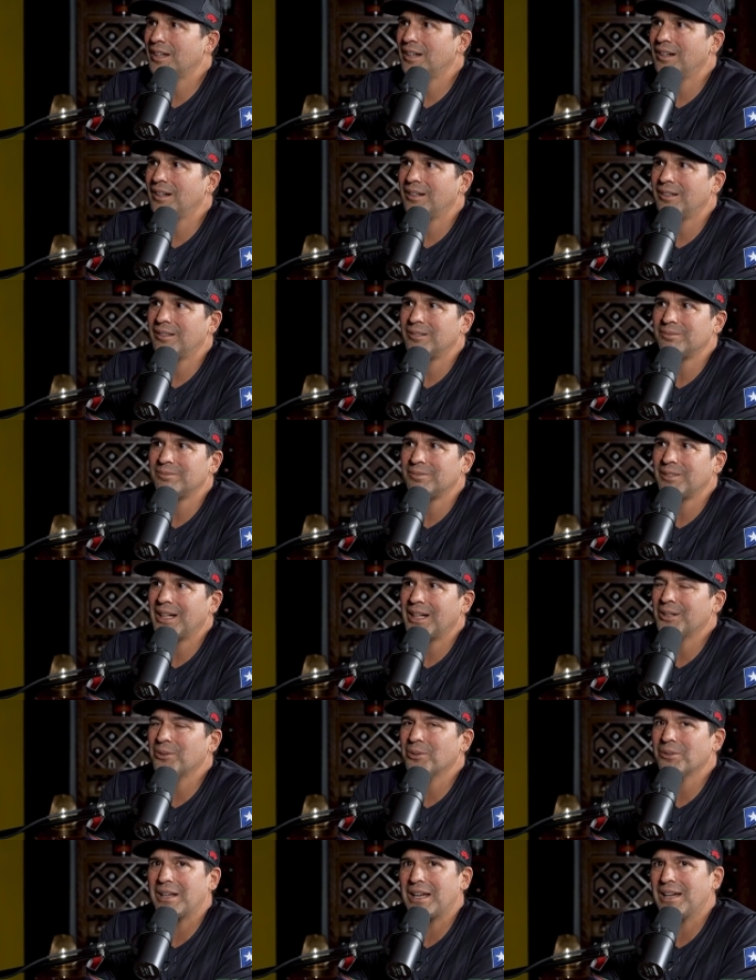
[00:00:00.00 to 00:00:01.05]

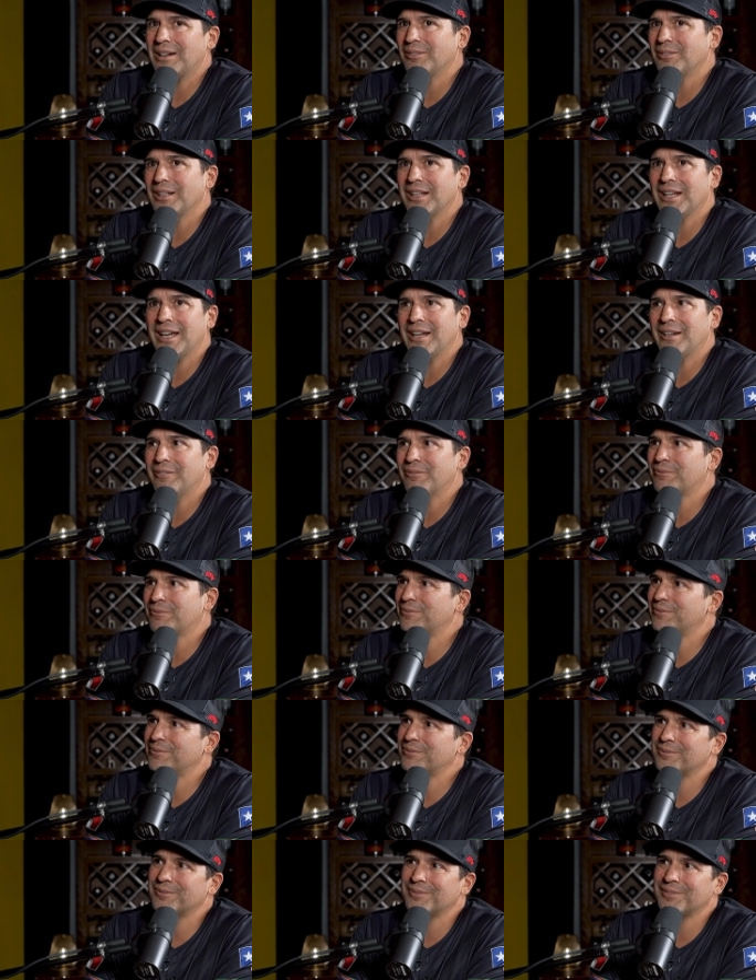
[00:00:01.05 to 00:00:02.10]
I don't have a
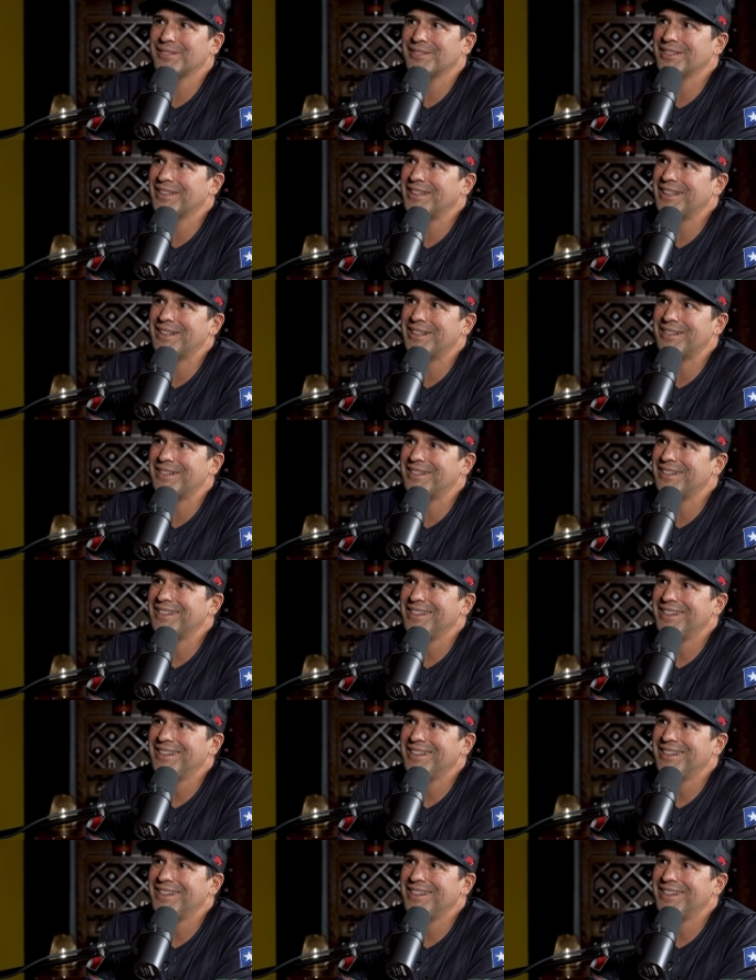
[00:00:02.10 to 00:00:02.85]
life that